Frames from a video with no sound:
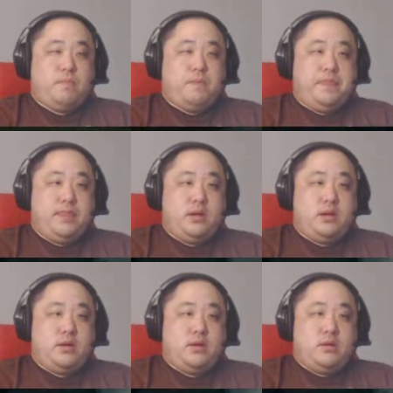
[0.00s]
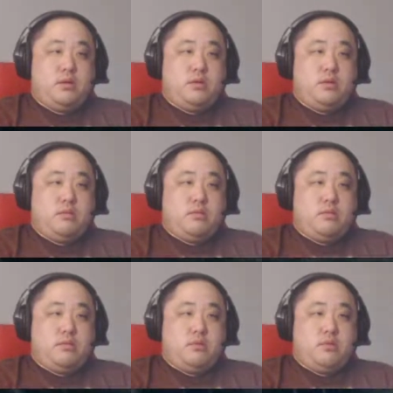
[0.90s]

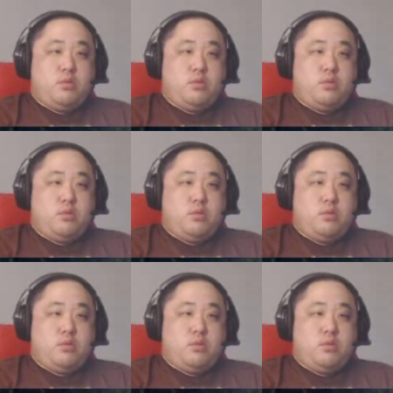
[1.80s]
No one is speaking in this clip.